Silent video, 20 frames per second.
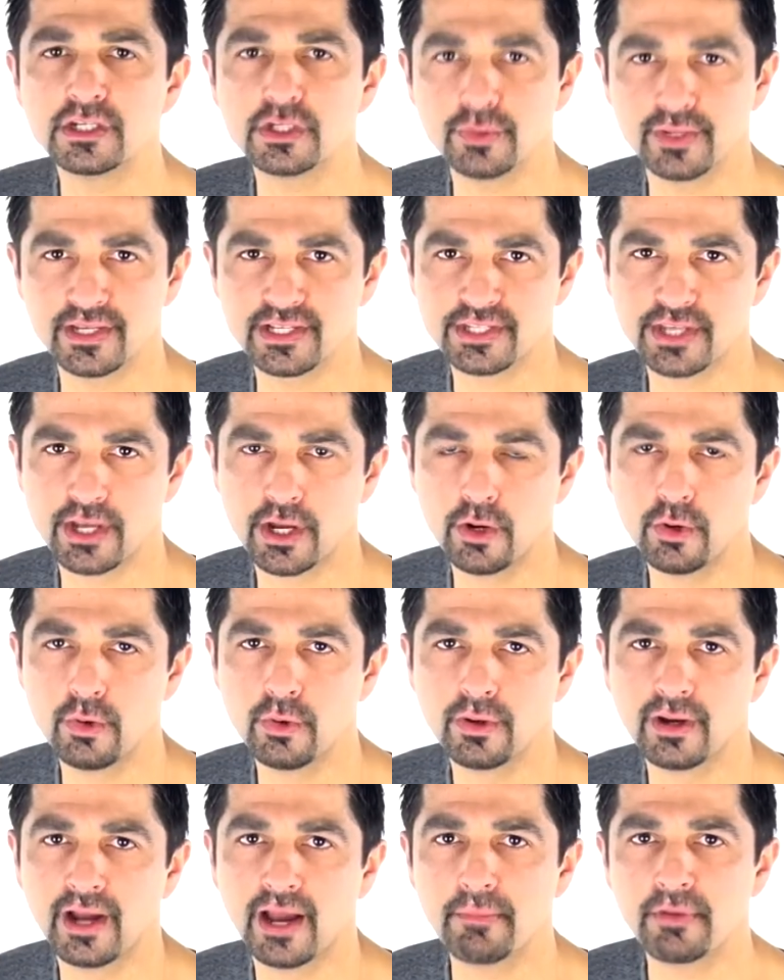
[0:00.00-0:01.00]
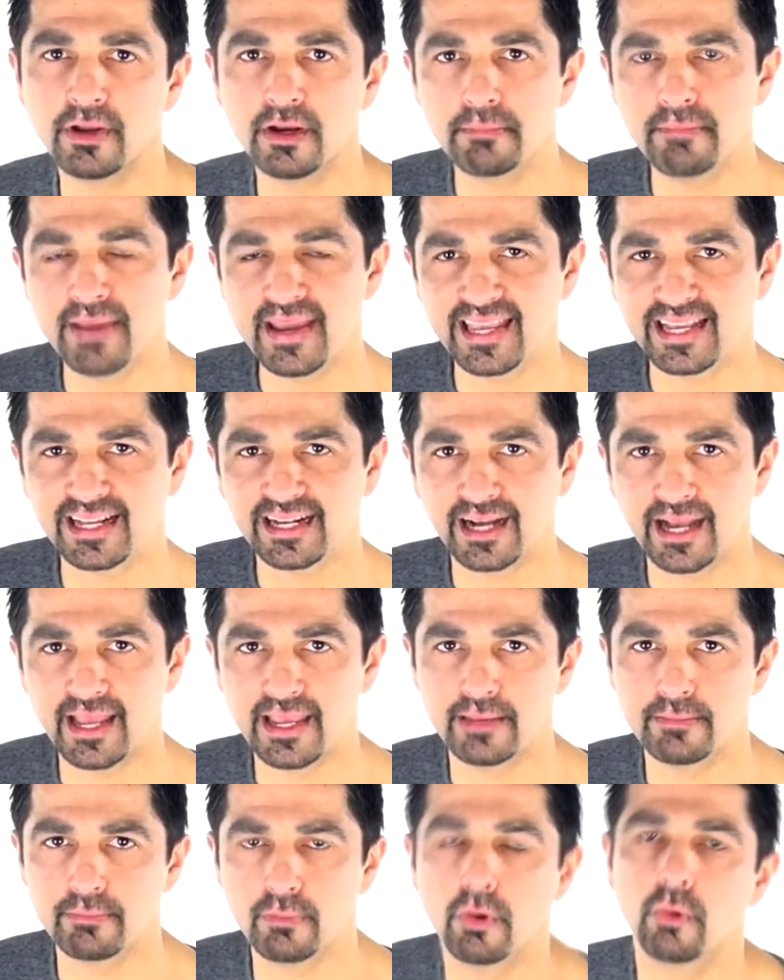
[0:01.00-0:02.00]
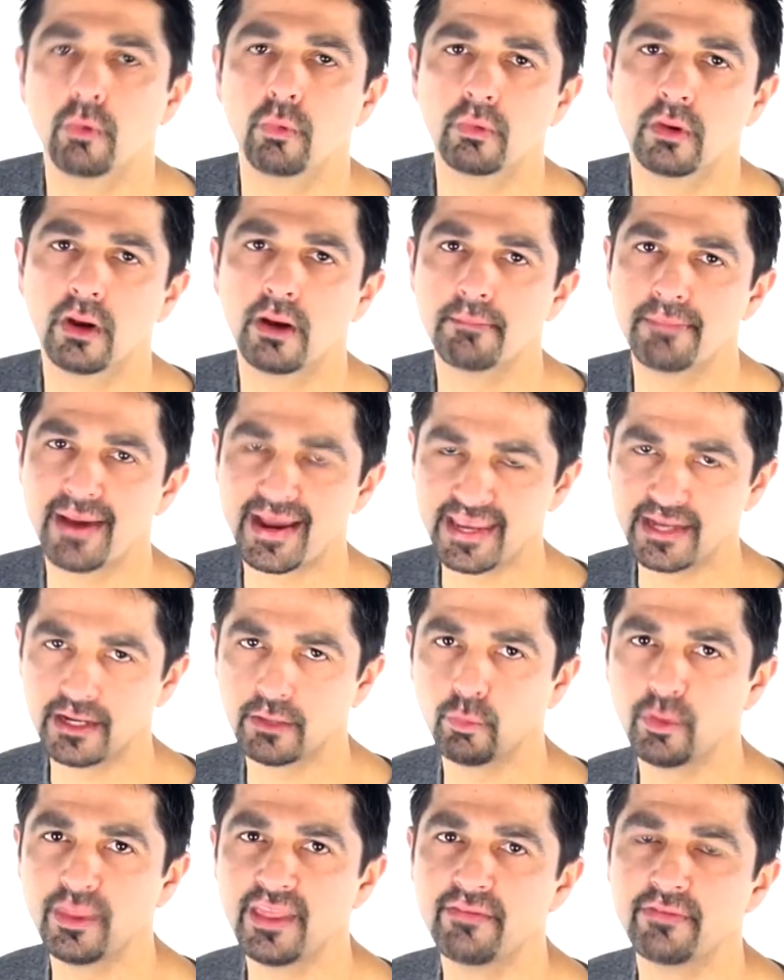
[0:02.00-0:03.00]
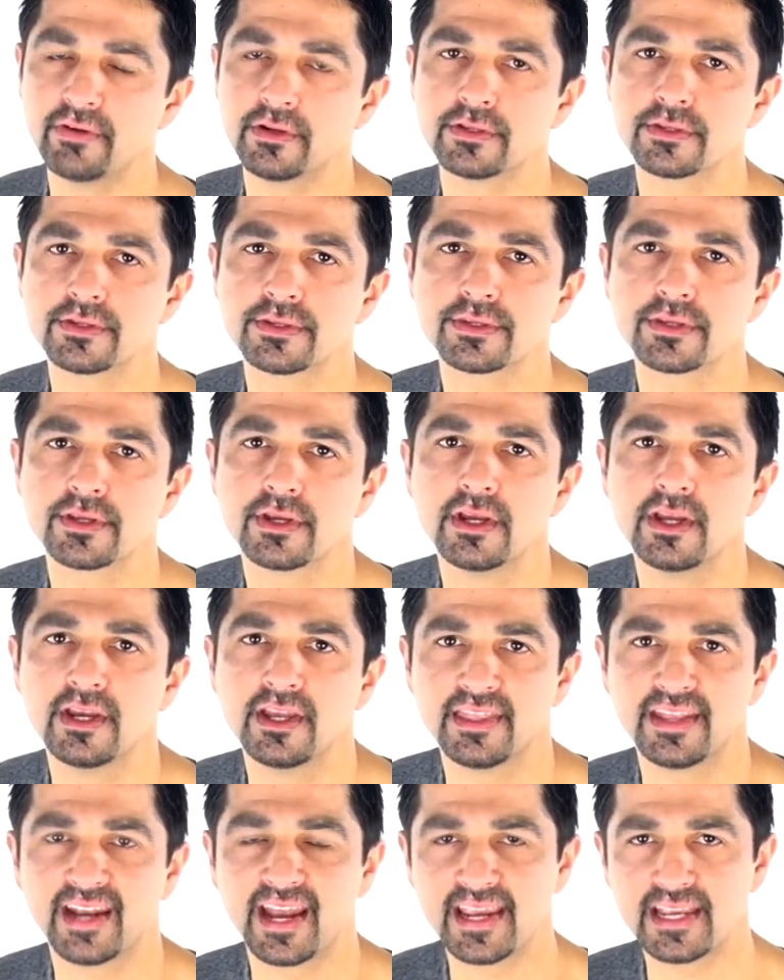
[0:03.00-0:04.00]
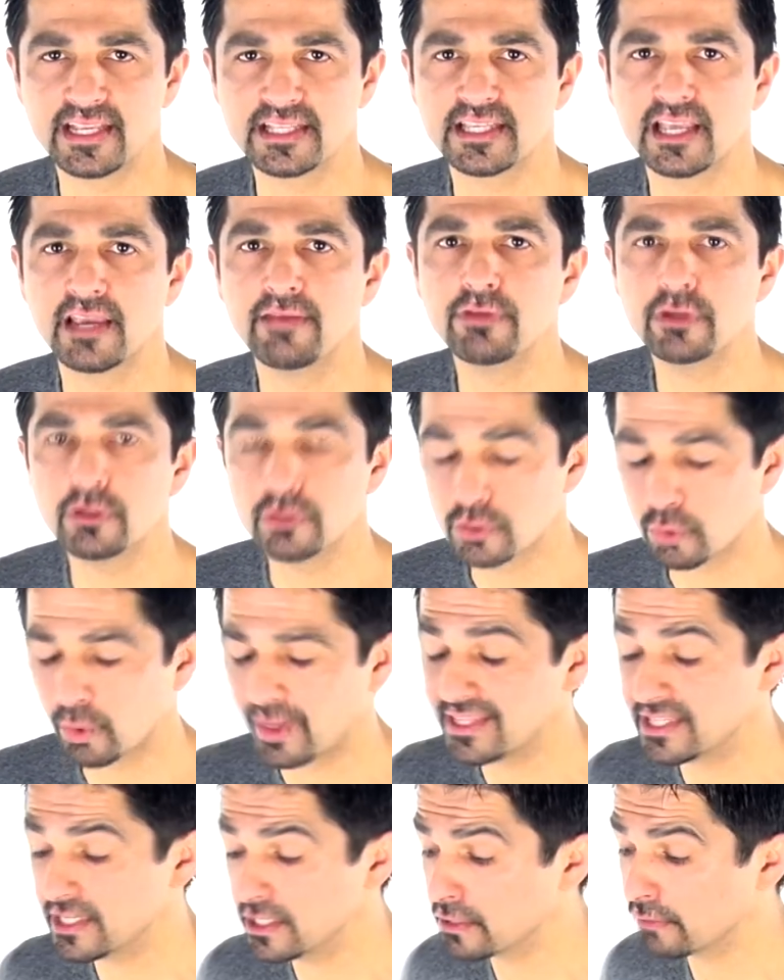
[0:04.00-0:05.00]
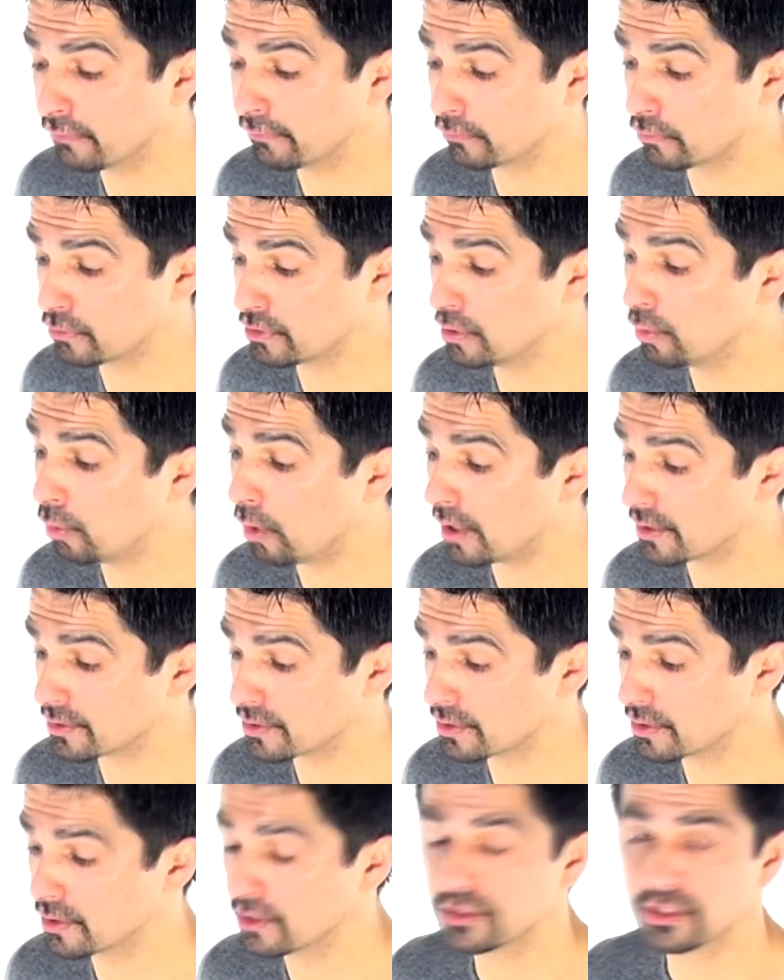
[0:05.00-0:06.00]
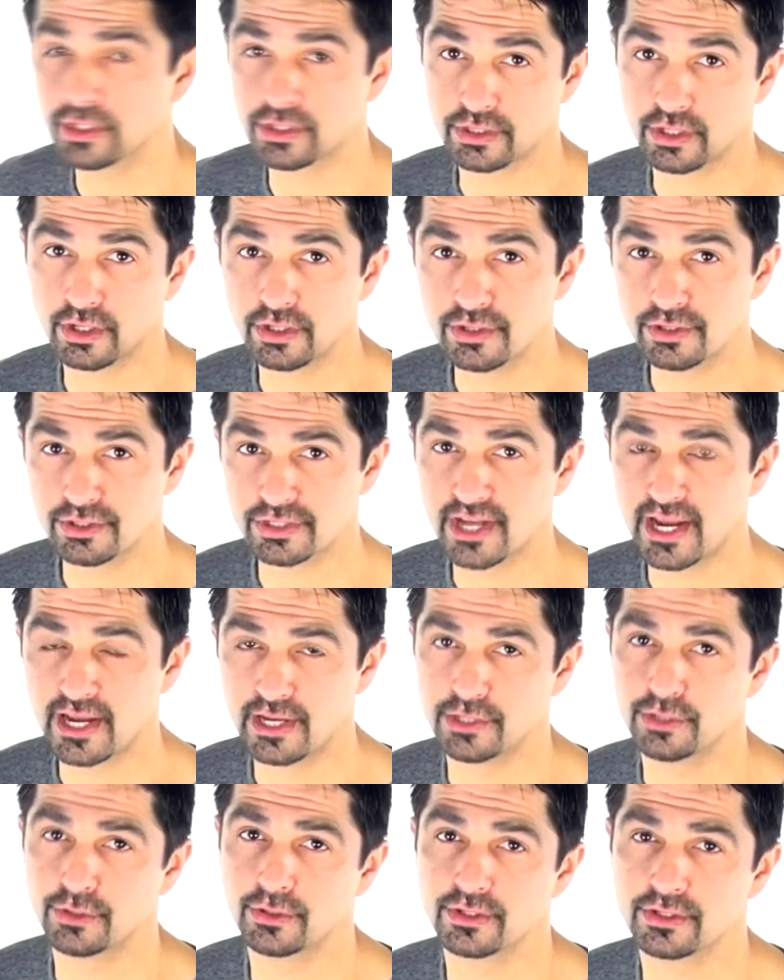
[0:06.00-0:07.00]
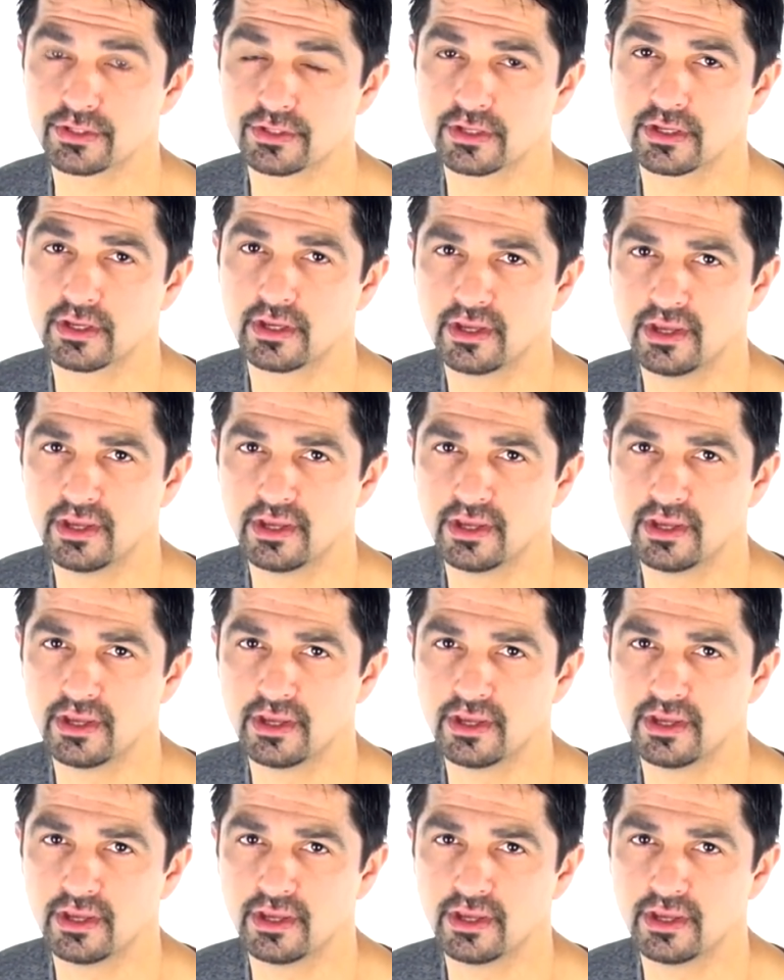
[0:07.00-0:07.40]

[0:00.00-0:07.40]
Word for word: doing so, I'm going to make a claim and back it up with evidence that I can save you 20 to 40 watts just on your tyre choice.